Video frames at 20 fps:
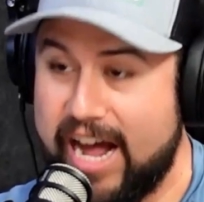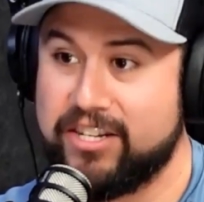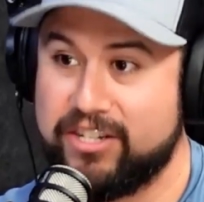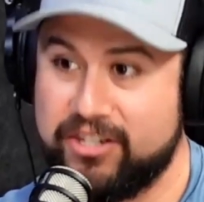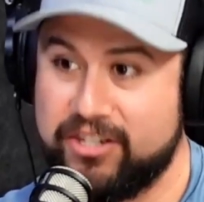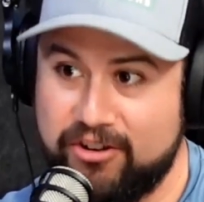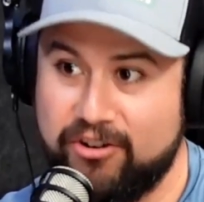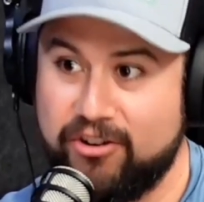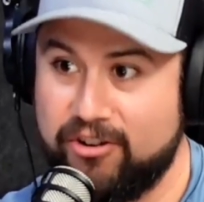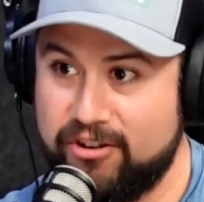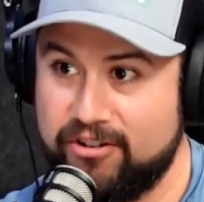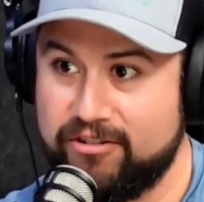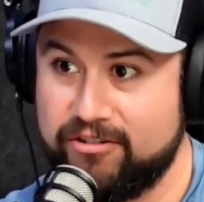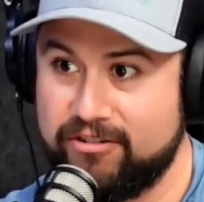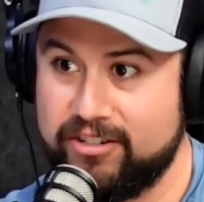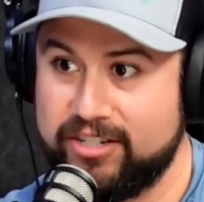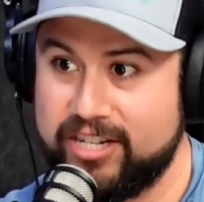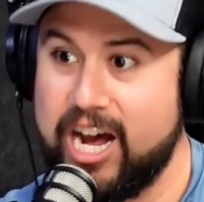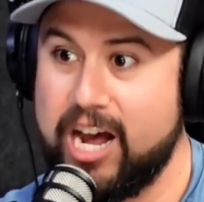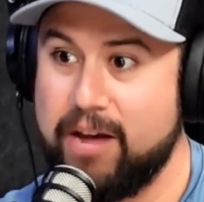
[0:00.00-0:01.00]
that's your
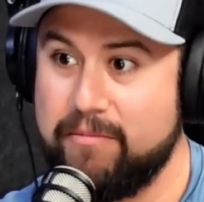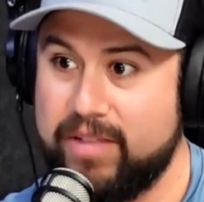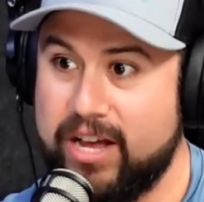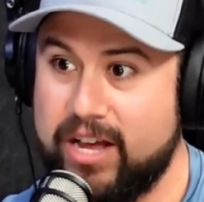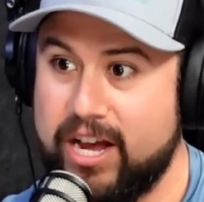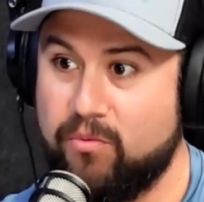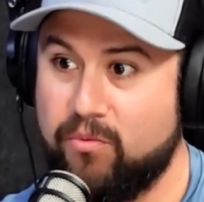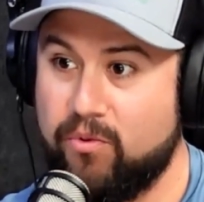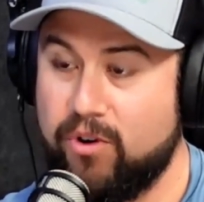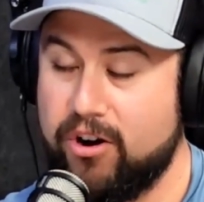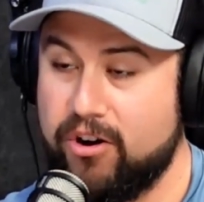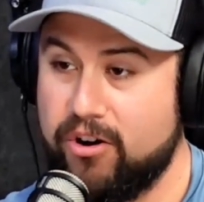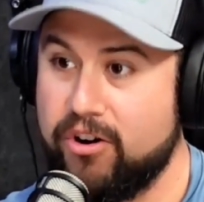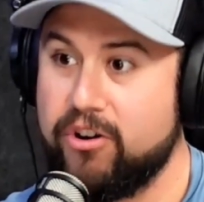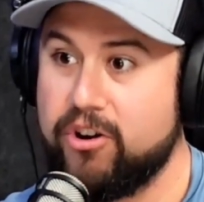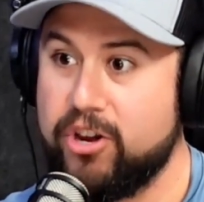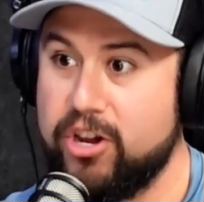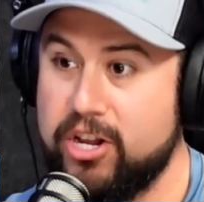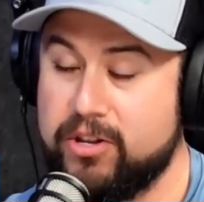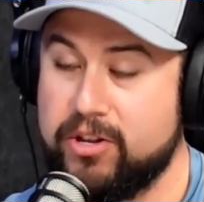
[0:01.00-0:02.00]
timeline
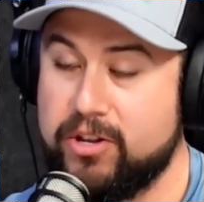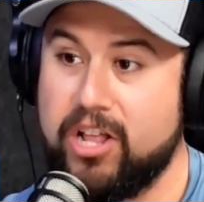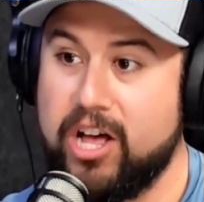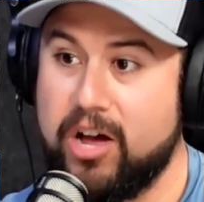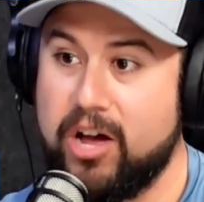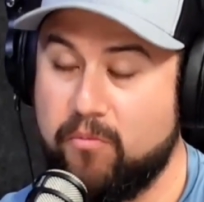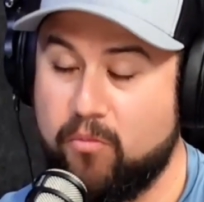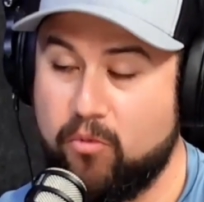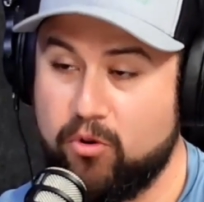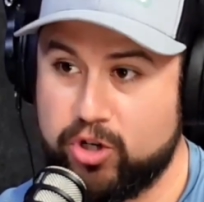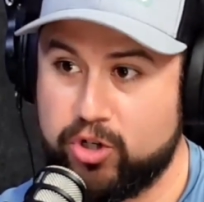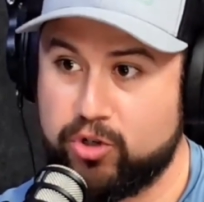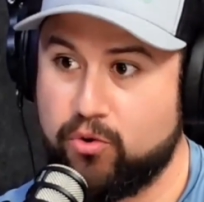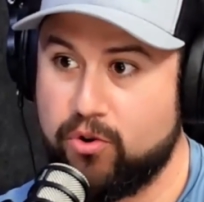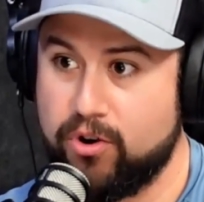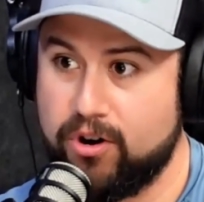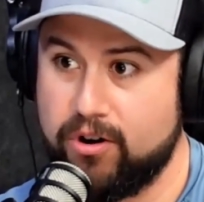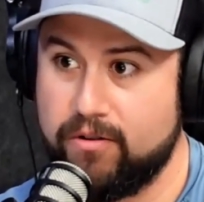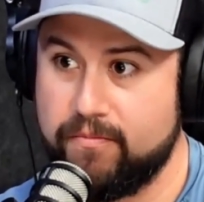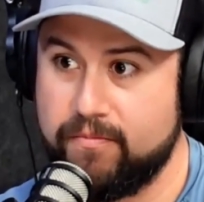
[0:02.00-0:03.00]
where it's a lot more
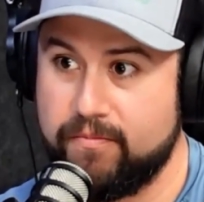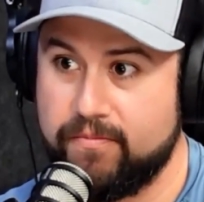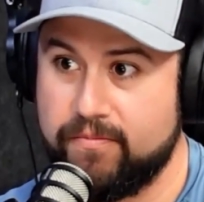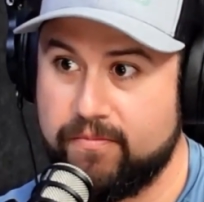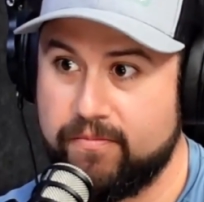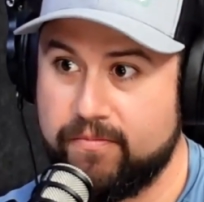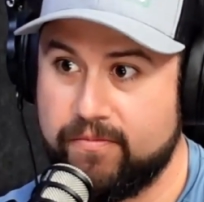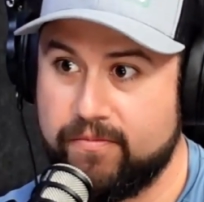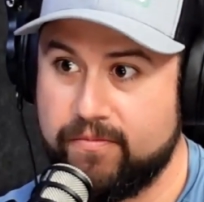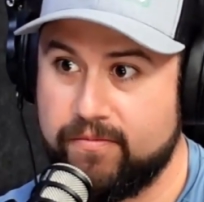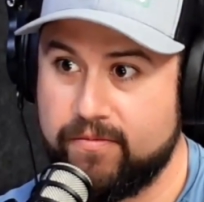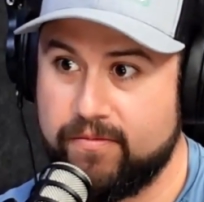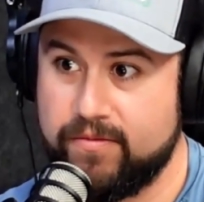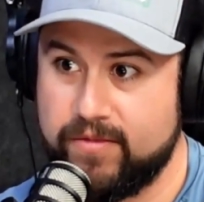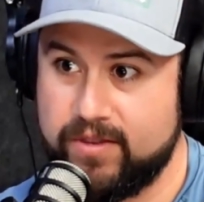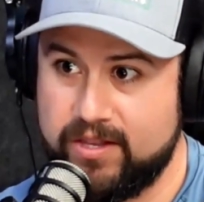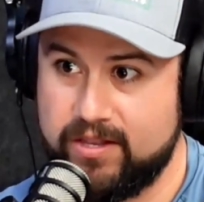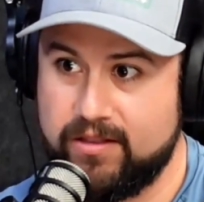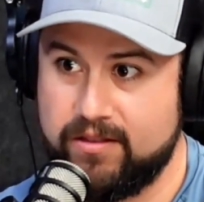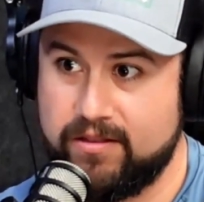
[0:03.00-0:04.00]
shorter
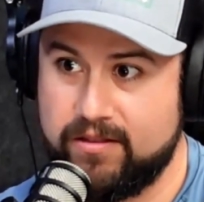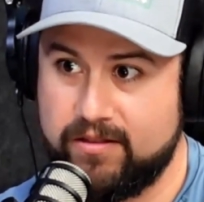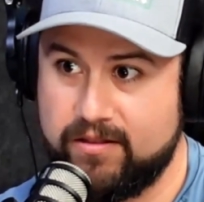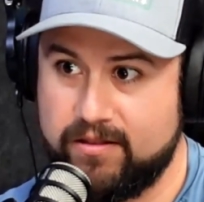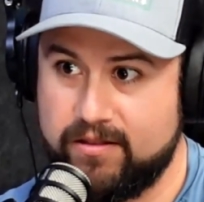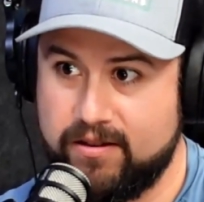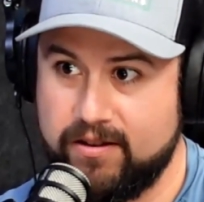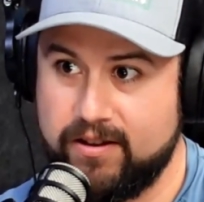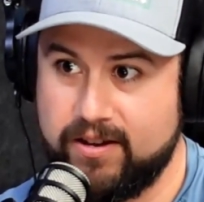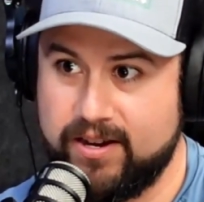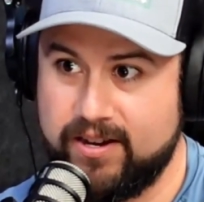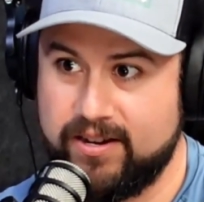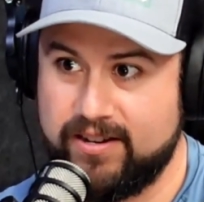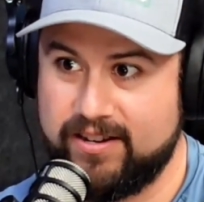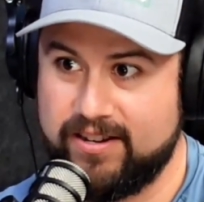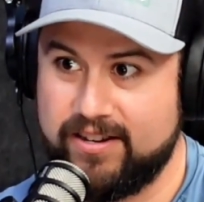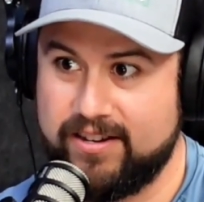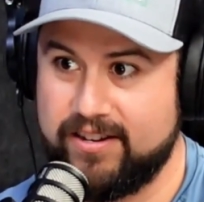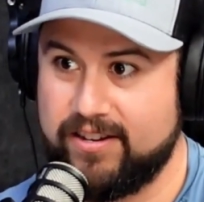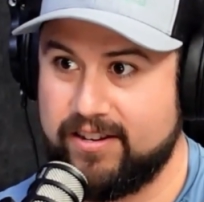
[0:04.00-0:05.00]
Right. Okay.
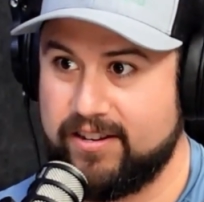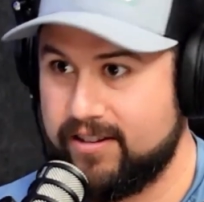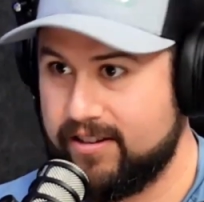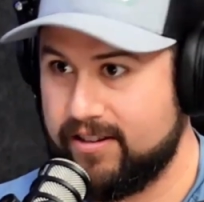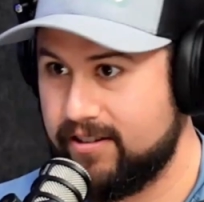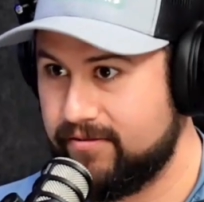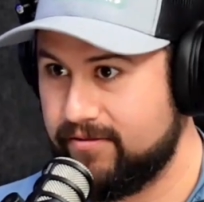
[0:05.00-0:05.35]
So